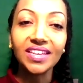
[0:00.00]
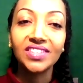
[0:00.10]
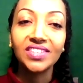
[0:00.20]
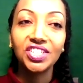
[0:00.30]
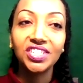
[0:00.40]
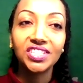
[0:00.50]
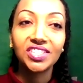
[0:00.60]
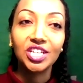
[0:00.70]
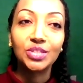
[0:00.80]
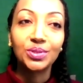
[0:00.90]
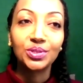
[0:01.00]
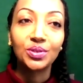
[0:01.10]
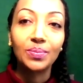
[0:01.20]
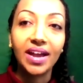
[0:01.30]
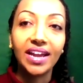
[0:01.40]
the genius
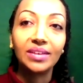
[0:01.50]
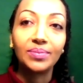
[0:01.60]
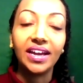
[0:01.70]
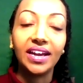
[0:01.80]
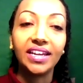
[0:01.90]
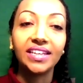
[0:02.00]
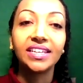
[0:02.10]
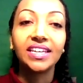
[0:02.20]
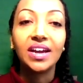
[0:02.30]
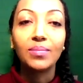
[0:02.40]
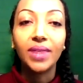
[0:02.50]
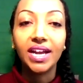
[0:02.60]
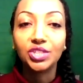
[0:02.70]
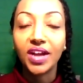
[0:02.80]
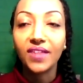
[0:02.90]
entrepreneurial mind behind
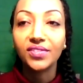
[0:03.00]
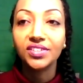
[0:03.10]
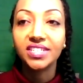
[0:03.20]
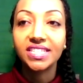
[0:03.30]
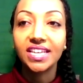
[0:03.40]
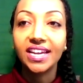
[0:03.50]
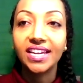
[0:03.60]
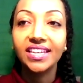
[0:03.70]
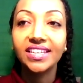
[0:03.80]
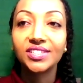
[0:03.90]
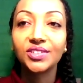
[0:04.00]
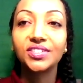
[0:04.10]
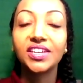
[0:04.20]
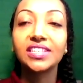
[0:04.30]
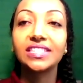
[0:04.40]
Mind Traveler Design. So he'll
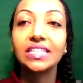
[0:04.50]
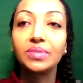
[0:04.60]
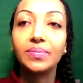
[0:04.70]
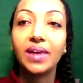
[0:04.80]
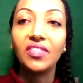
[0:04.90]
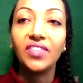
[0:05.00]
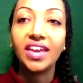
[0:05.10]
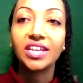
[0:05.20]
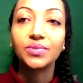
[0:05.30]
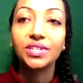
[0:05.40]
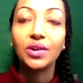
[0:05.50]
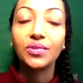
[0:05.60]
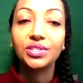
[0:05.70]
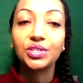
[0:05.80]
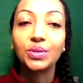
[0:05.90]
tell us a little bit about that as we go
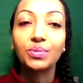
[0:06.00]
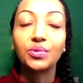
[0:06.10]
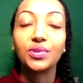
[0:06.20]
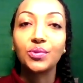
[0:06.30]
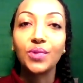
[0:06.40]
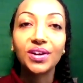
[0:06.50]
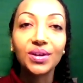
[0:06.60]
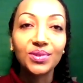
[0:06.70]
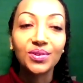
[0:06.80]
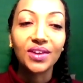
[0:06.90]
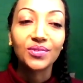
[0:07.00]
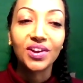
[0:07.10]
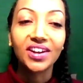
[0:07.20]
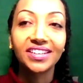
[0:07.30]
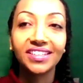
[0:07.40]
into it. But we want to welcome you, Anwar.